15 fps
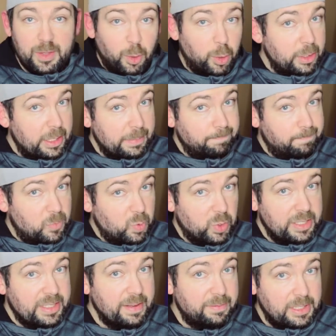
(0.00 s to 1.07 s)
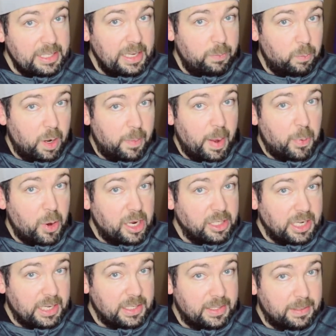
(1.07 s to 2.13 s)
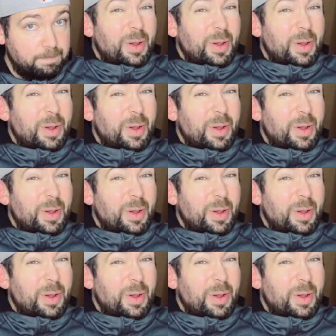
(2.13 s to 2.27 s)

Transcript: Told you, 2017, one of my projects.